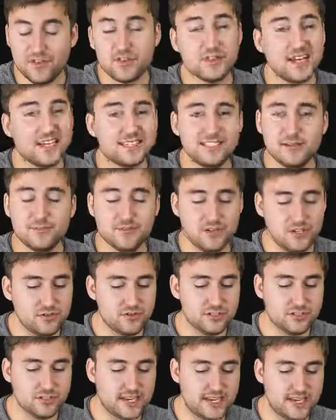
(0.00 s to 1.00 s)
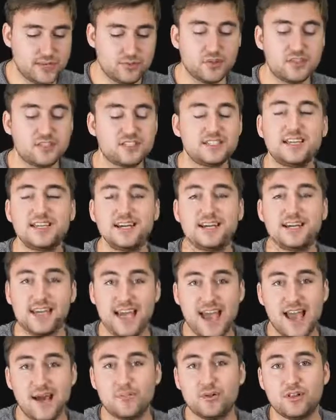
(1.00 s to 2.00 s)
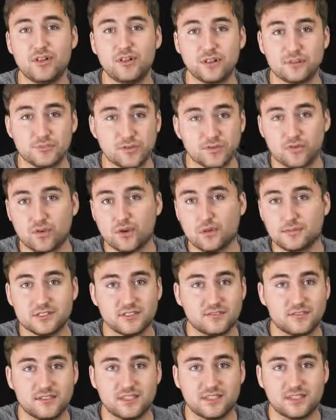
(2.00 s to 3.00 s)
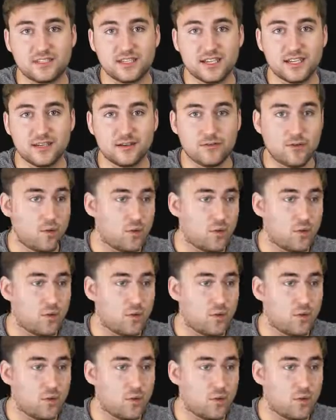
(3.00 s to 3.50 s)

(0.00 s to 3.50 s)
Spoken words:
you're that type of user and you're willing to take a gamble on the performance of this thing,